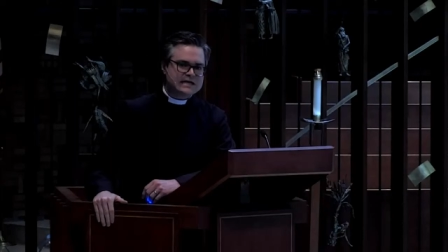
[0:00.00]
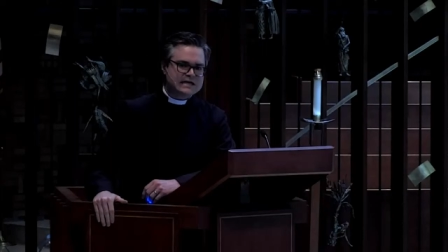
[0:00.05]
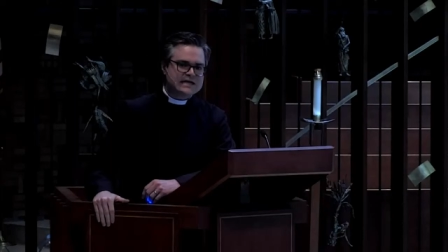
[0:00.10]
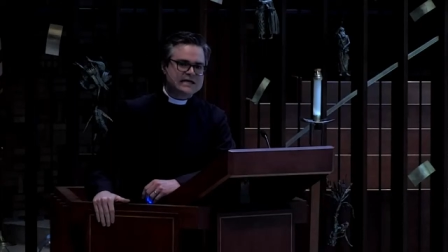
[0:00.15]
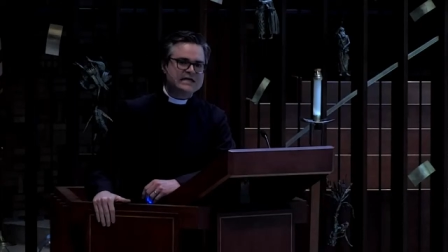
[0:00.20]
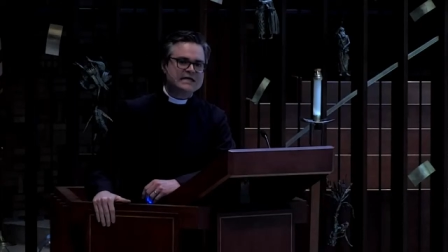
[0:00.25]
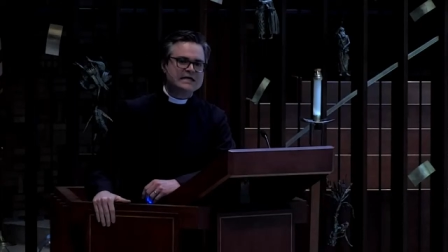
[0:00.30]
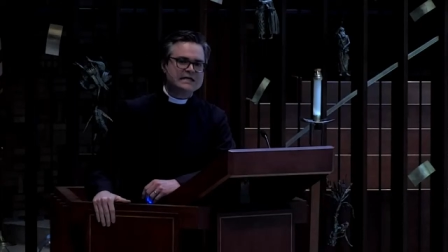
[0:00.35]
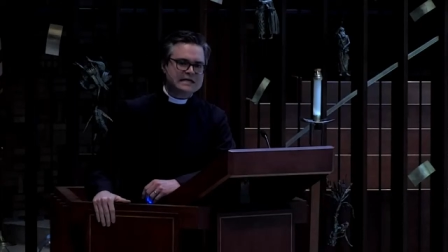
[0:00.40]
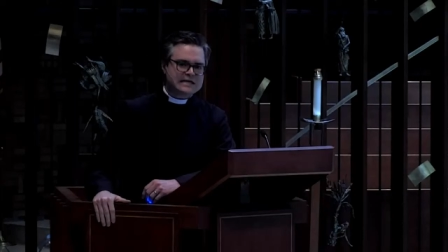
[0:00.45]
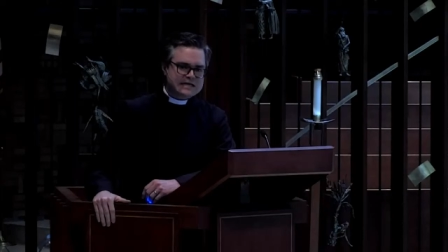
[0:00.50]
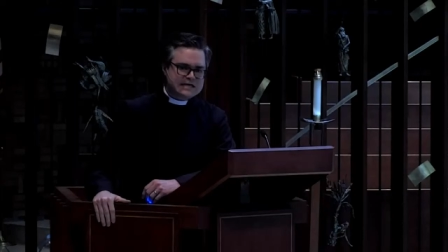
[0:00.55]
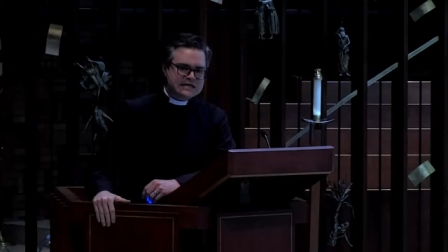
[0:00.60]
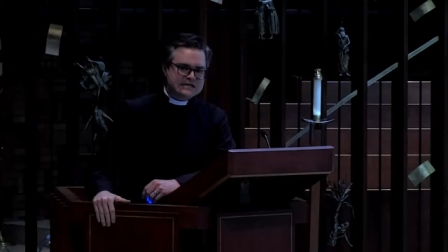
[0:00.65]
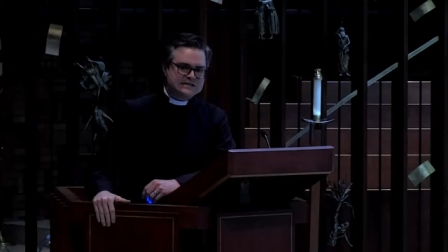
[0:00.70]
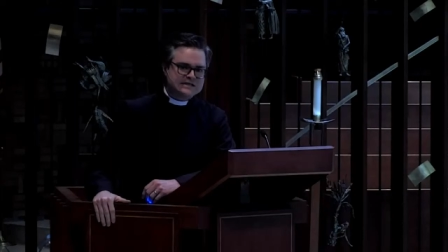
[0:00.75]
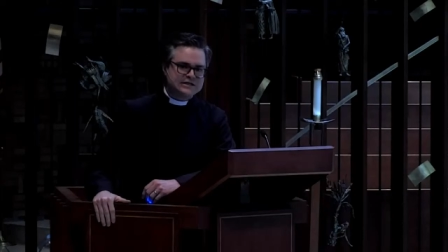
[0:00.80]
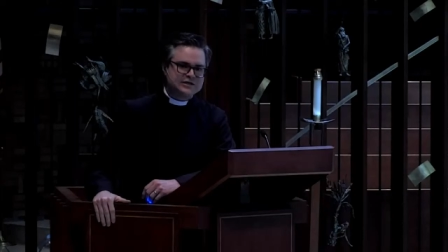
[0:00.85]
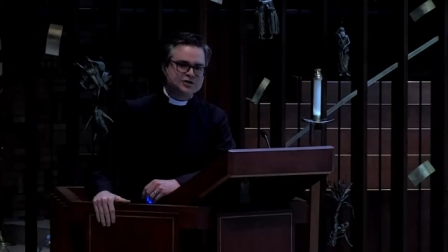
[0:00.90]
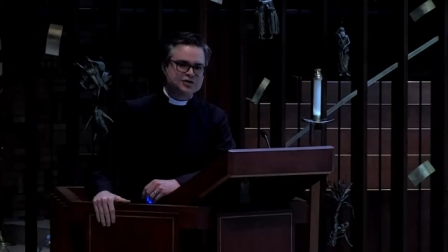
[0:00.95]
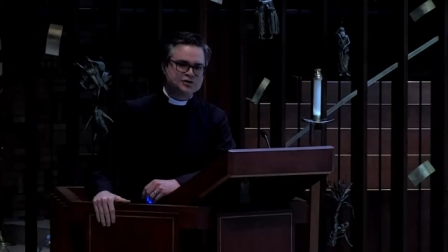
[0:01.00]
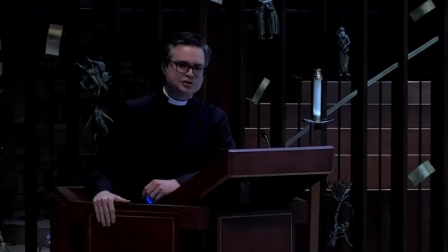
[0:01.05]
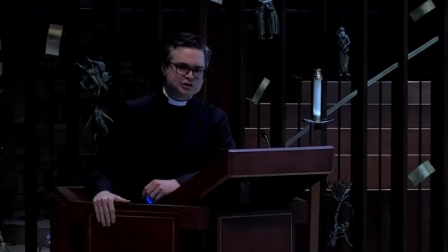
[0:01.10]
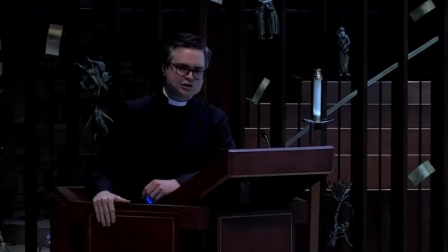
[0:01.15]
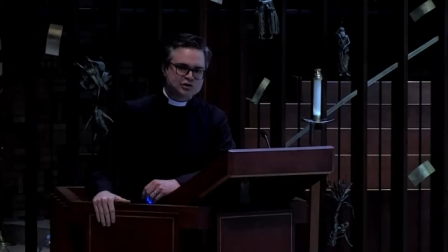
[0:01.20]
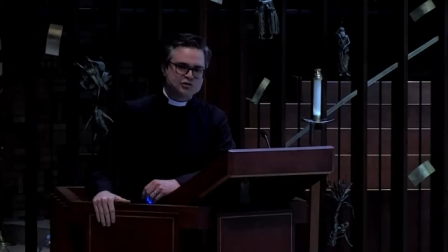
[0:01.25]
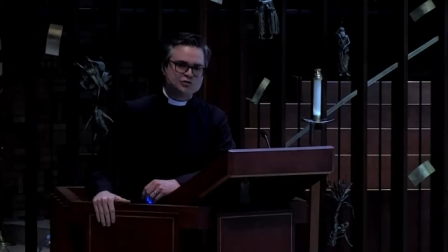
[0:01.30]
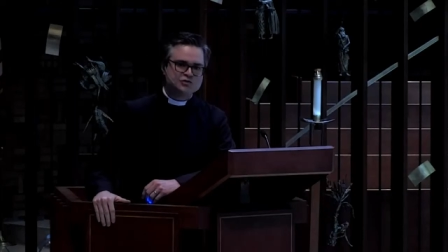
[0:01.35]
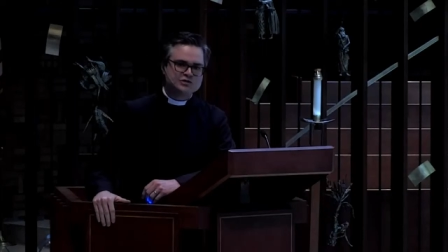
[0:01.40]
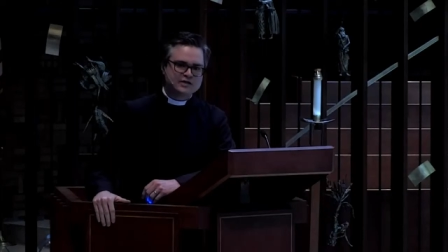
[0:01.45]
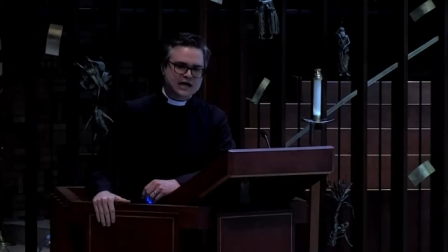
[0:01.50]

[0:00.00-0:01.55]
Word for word: any easier to